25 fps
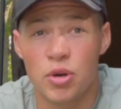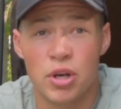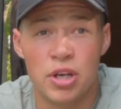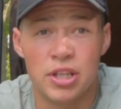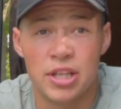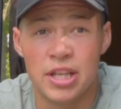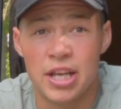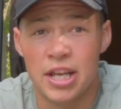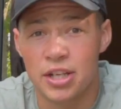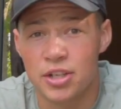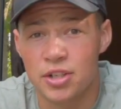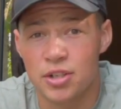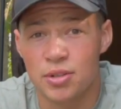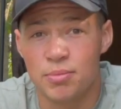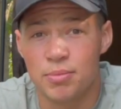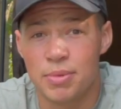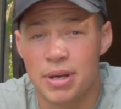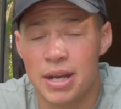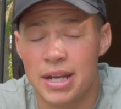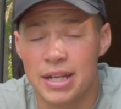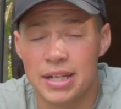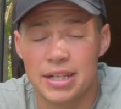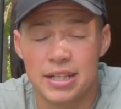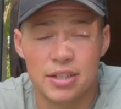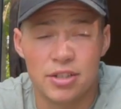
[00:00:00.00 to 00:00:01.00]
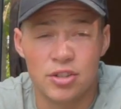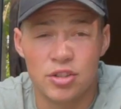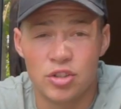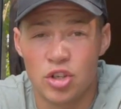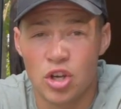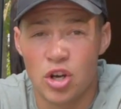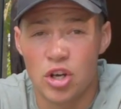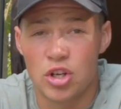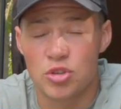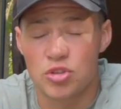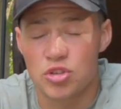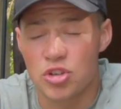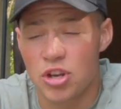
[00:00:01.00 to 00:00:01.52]
out there, come back,
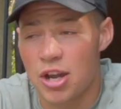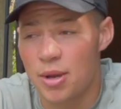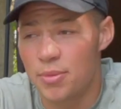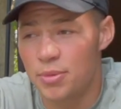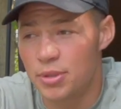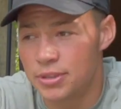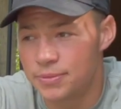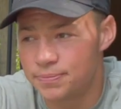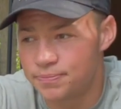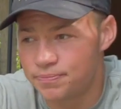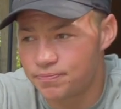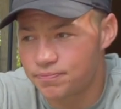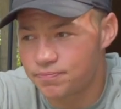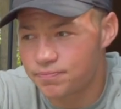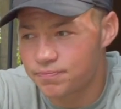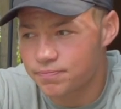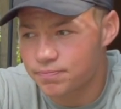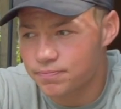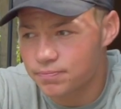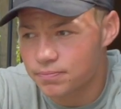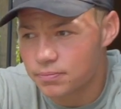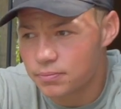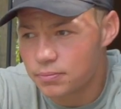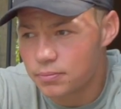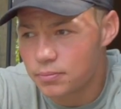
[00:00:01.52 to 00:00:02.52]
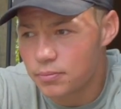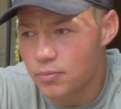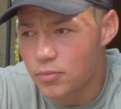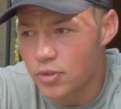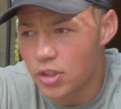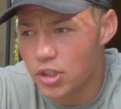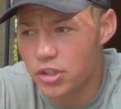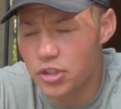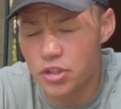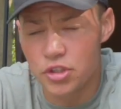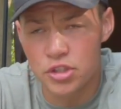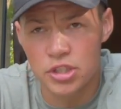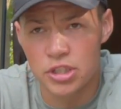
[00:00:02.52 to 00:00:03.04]
not a drama,
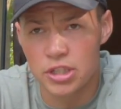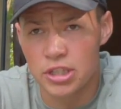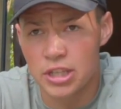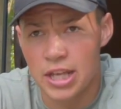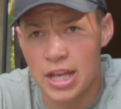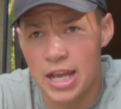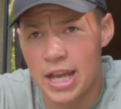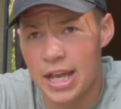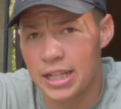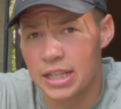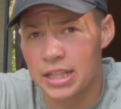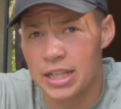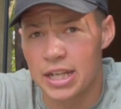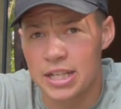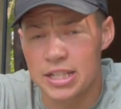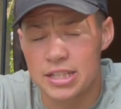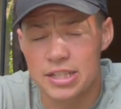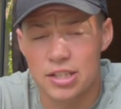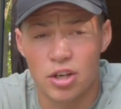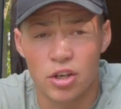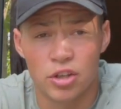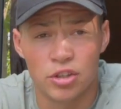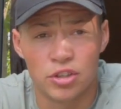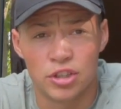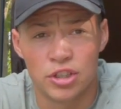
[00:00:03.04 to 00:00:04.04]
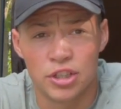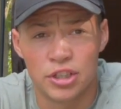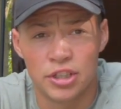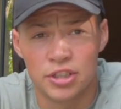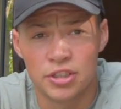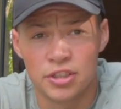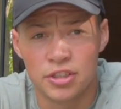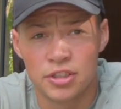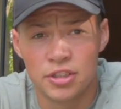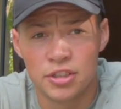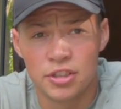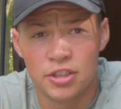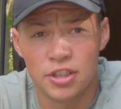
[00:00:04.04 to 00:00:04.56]
using the headlights on the
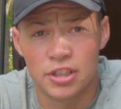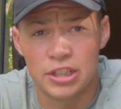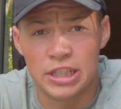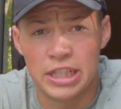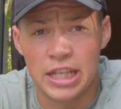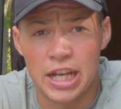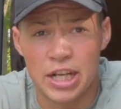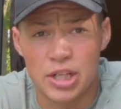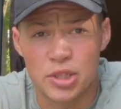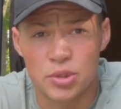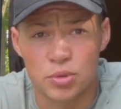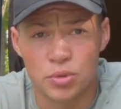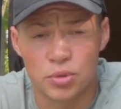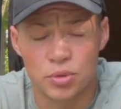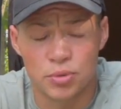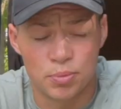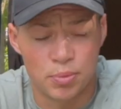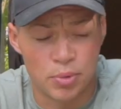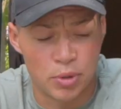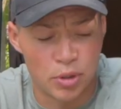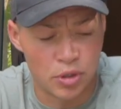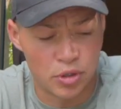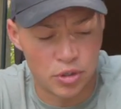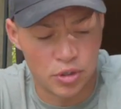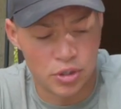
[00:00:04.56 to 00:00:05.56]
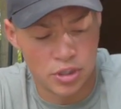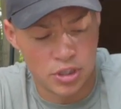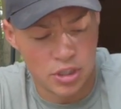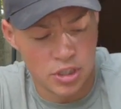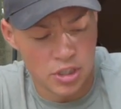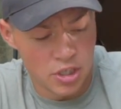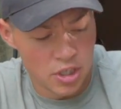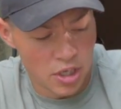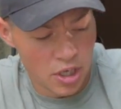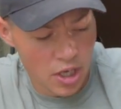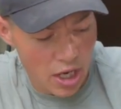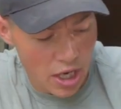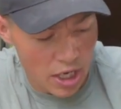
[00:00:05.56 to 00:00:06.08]
actual boat.
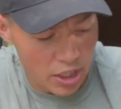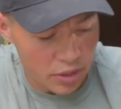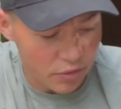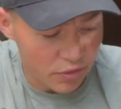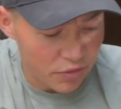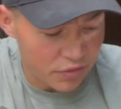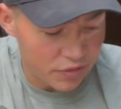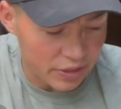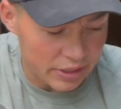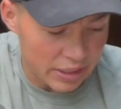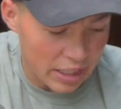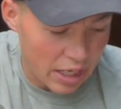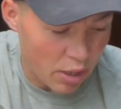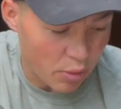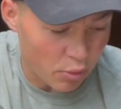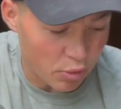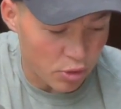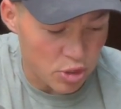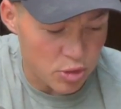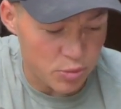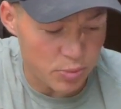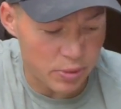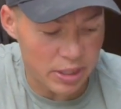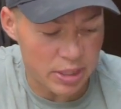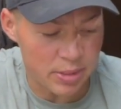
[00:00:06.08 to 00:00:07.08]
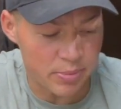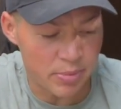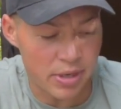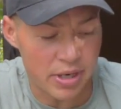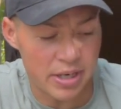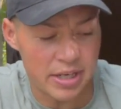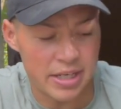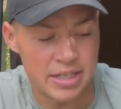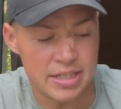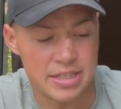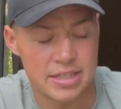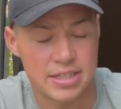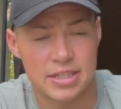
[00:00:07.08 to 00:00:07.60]
Another thing that I want to speak about
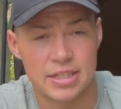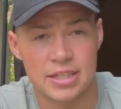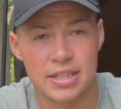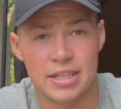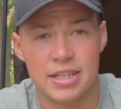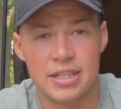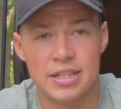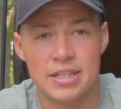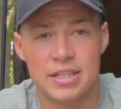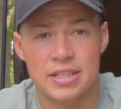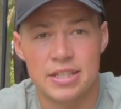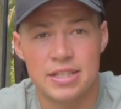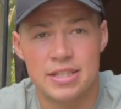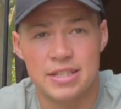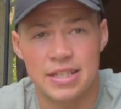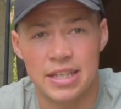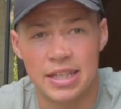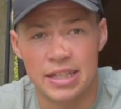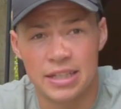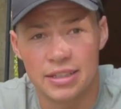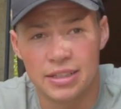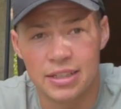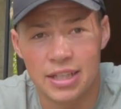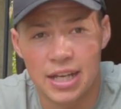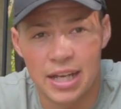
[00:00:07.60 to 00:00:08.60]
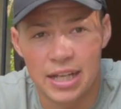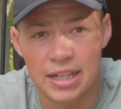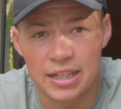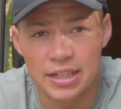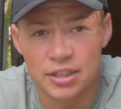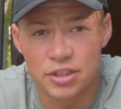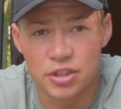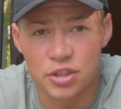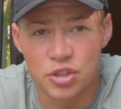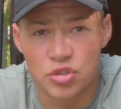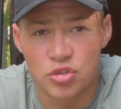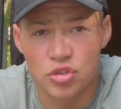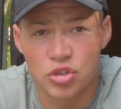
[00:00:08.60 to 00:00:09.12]
is the single
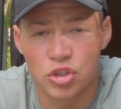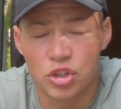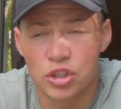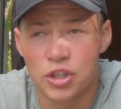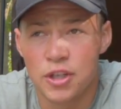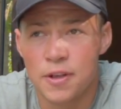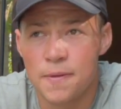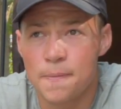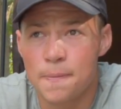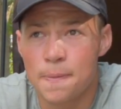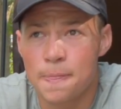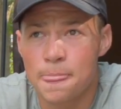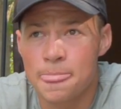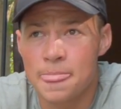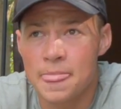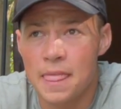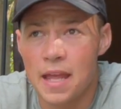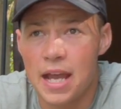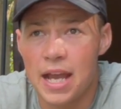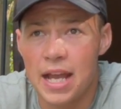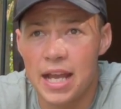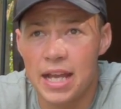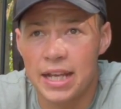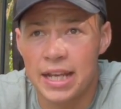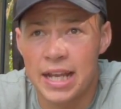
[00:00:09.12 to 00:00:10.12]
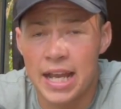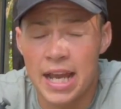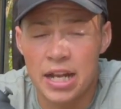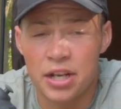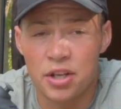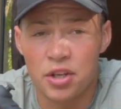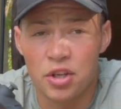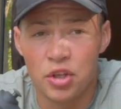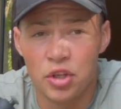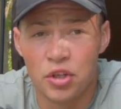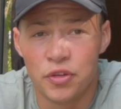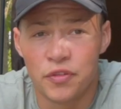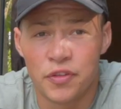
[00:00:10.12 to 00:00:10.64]
hand controller. again,
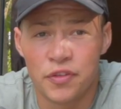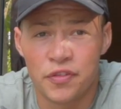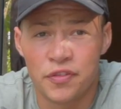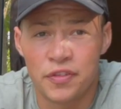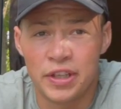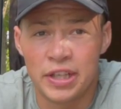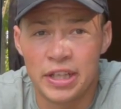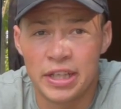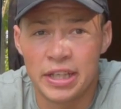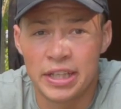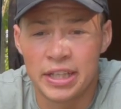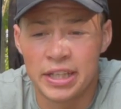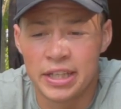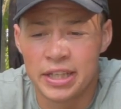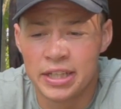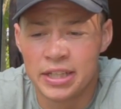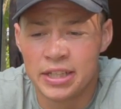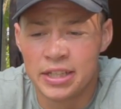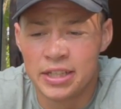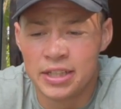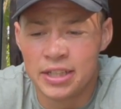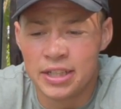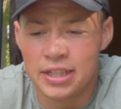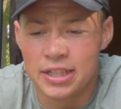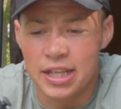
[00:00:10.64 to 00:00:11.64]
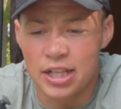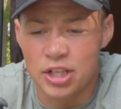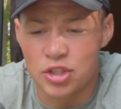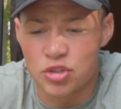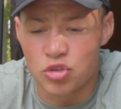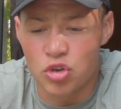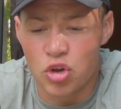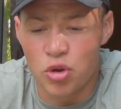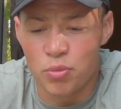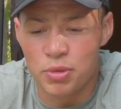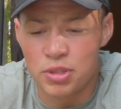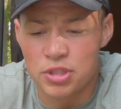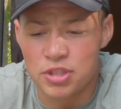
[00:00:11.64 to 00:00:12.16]
another thing that
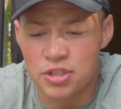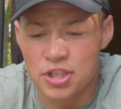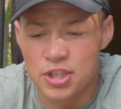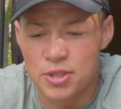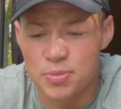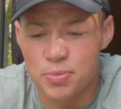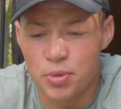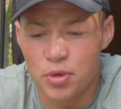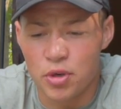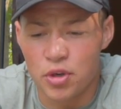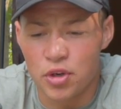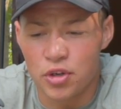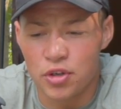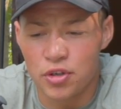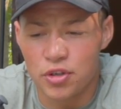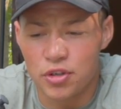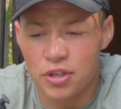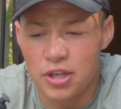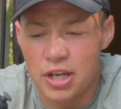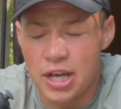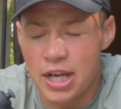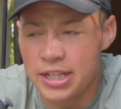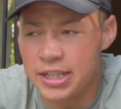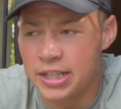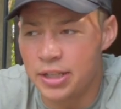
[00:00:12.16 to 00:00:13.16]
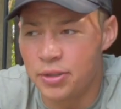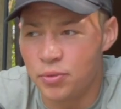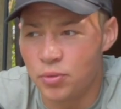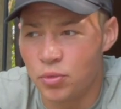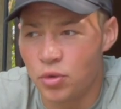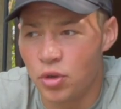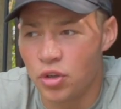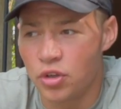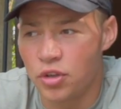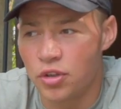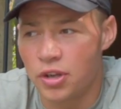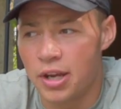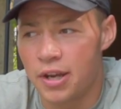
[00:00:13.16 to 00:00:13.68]
drew me to this boat, I didn't
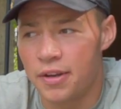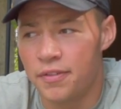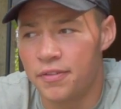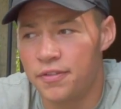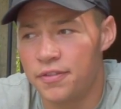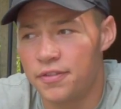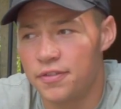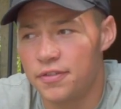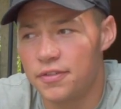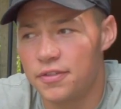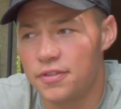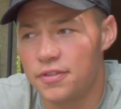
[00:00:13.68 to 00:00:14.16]
want to have